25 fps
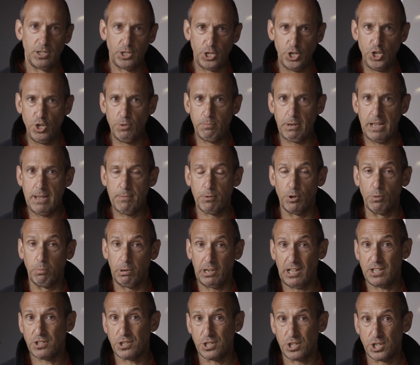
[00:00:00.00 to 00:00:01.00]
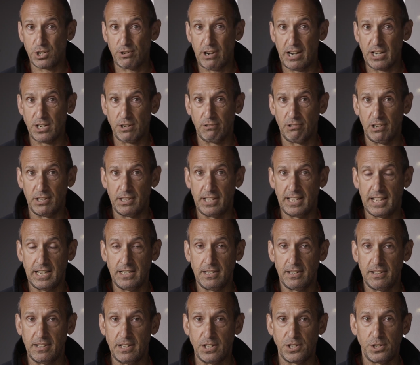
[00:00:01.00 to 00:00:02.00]
2 people plus a stretcher on the
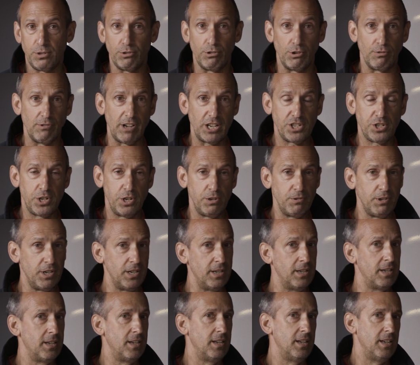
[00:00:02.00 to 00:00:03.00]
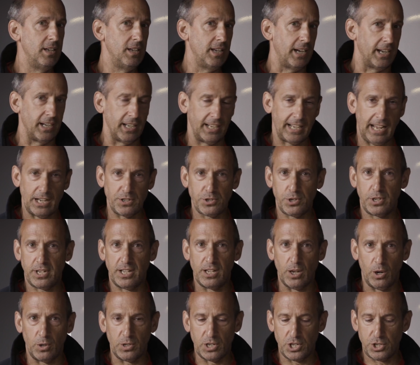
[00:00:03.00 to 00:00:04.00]
end of this, so a rescuer and a
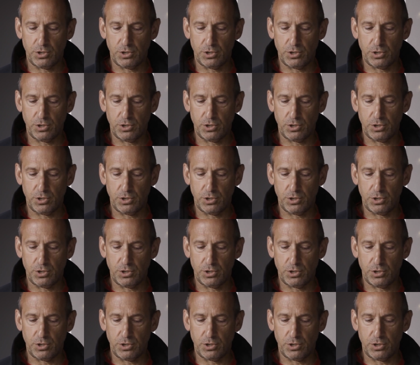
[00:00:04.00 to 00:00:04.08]
casualty on a